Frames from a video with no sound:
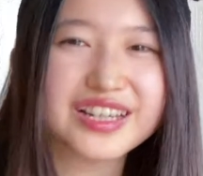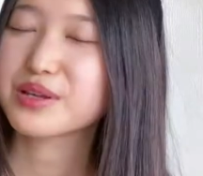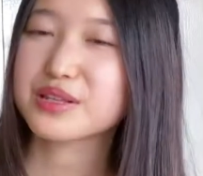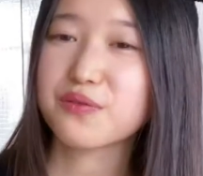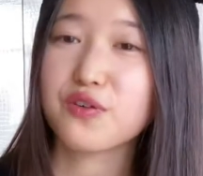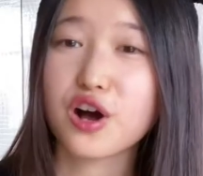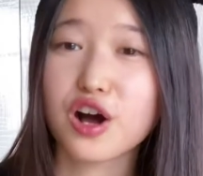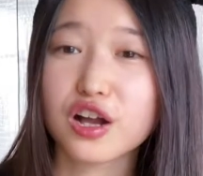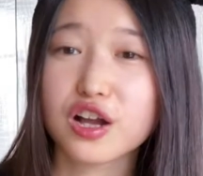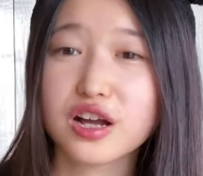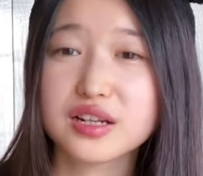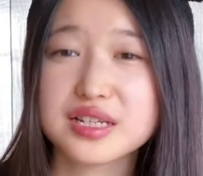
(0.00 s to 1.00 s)
Because for Hong
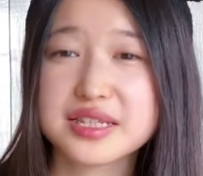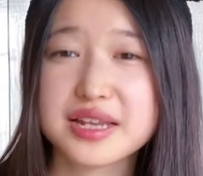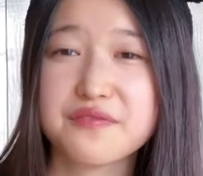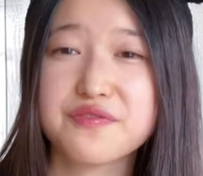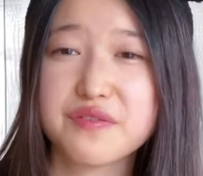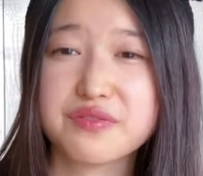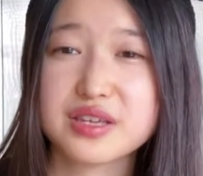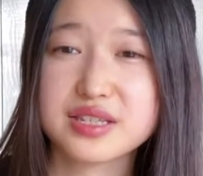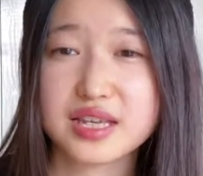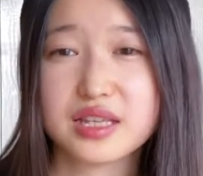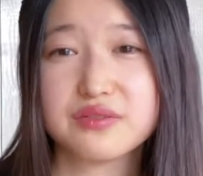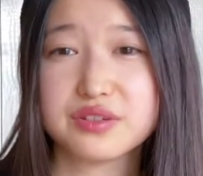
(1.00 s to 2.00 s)
Kong Disneyland 15th
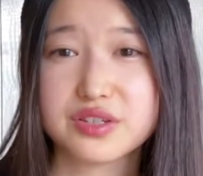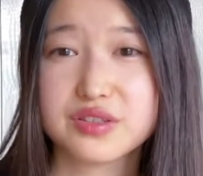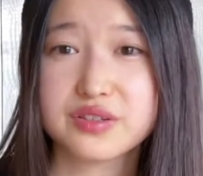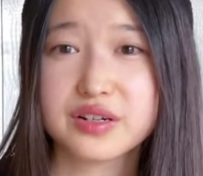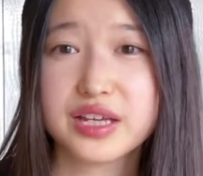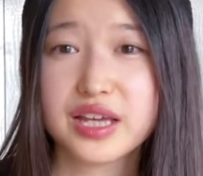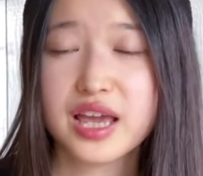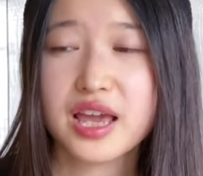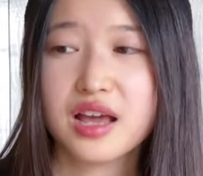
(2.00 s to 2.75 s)
anniversary,